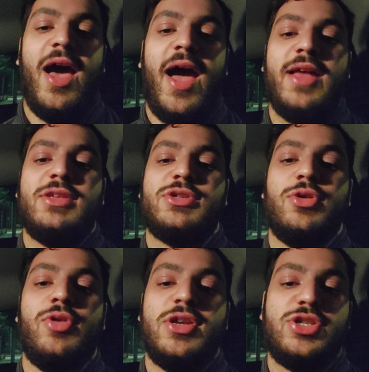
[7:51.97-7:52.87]
And
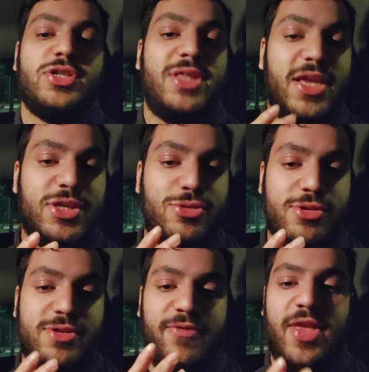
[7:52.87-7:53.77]
so it's just these
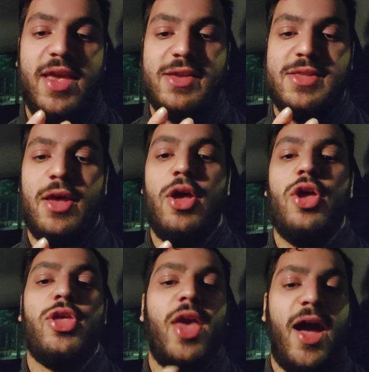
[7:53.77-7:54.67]
sorts of things that
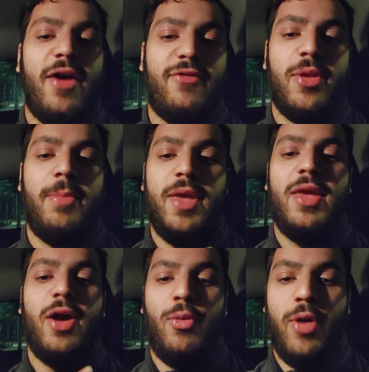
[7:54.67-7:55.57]
you have to
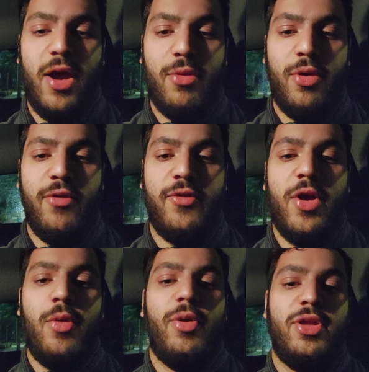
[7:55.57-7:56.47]
be aware of
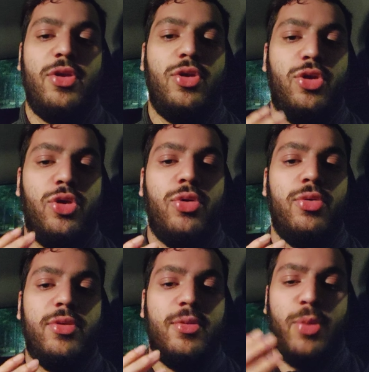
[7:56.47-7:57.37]
when
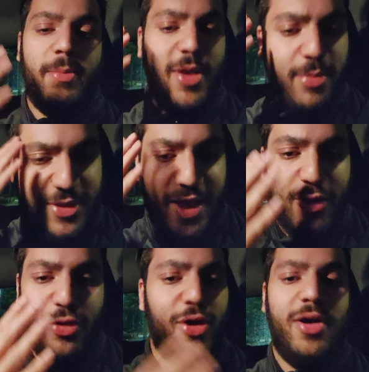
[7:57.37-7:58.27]
when people
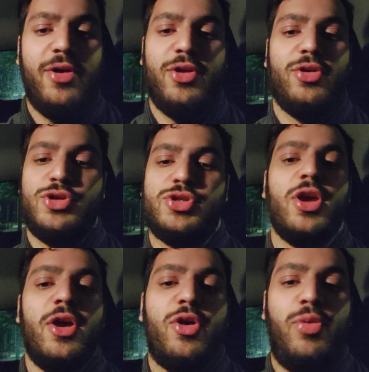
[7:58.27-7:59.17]
tell you, just
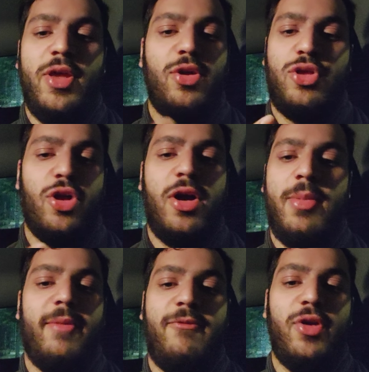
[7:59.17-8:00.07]
quit your job
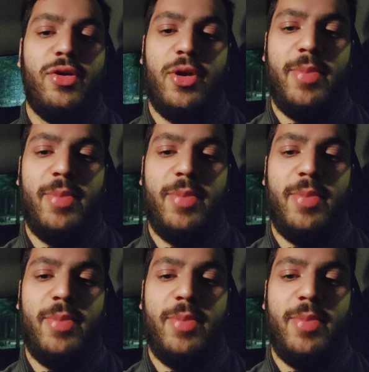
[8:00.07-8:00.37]
and follow your